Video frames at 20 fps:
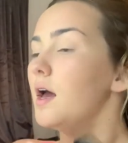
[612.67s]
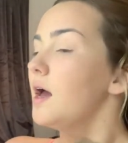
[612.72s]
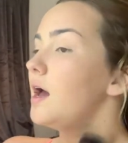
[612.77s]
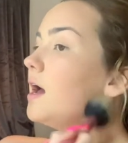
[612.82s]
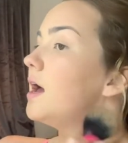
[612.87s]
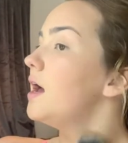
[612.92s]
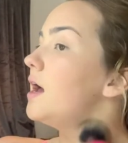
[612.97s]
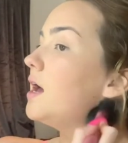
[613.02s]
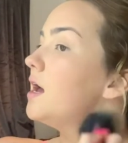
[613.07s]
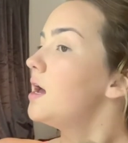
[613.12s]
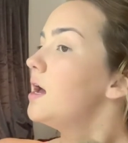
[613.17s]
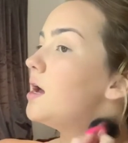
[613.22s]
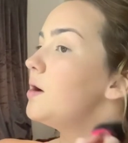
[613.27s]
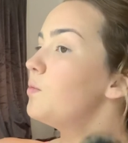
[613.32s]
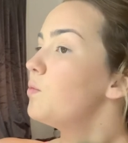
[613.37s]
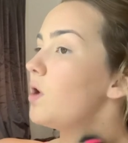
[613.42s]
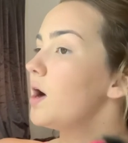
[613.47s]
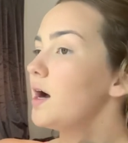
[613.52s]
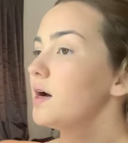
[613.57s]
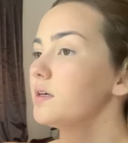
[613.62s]

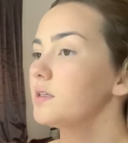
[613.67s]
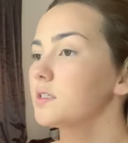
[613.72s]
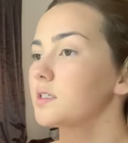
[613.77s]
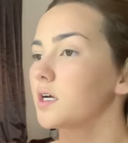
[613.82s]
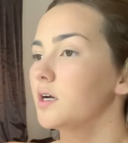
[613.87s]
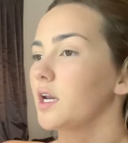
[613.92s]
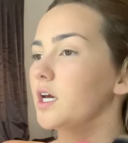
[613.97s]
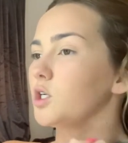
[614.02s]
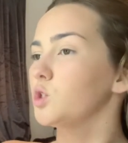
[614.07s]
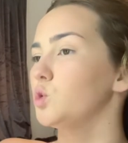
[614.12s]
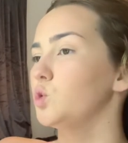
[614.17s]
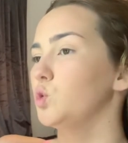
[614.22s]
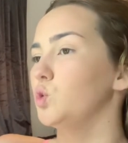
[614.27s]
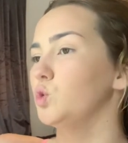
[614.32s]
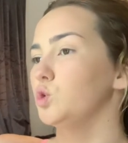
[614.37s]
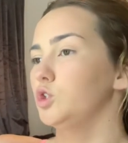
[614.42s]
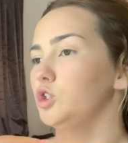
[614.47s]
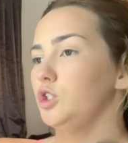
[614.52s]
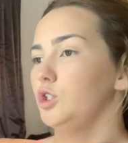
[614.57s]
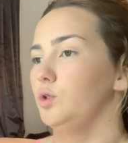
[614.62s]
What else can I
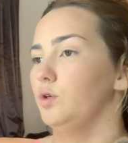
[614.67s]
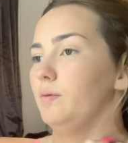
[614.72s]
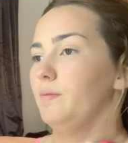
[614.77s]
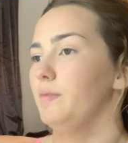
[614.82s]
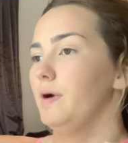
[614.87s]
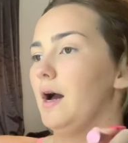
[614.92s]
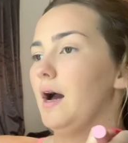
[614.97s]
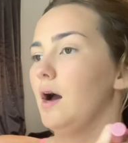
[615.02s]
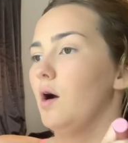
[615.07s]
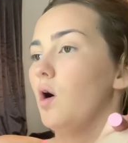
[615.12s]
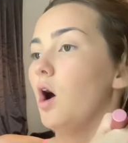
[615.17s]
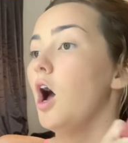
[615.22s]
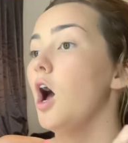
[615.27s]
talk to you about?